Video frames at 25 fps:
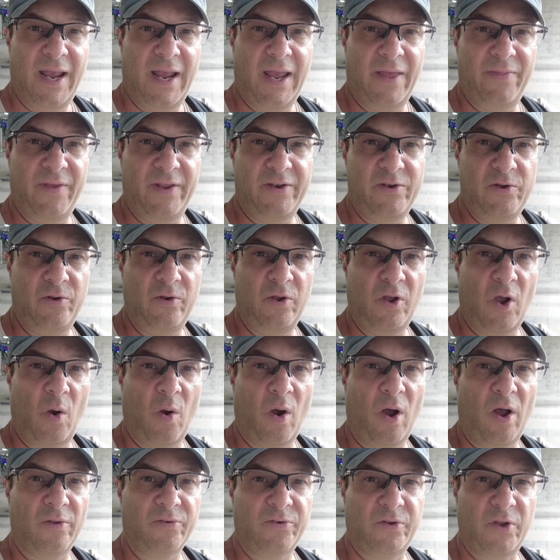and then you can go
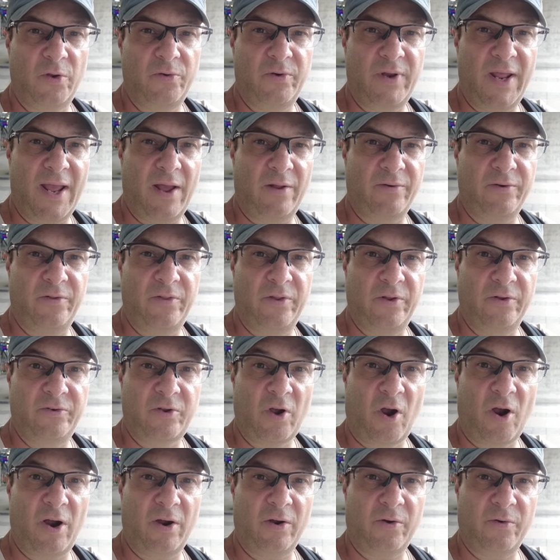also down to the
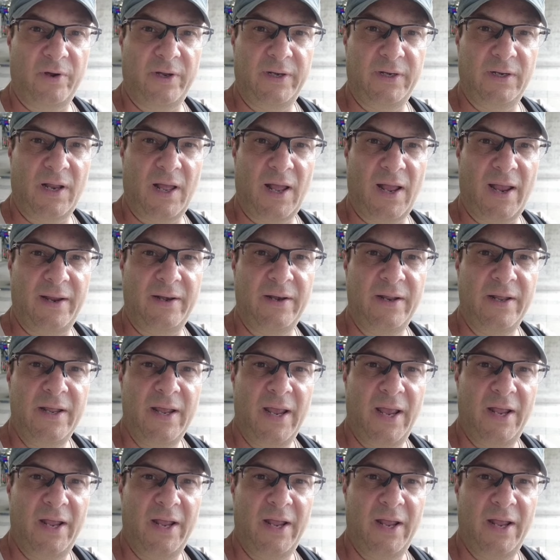dark green line.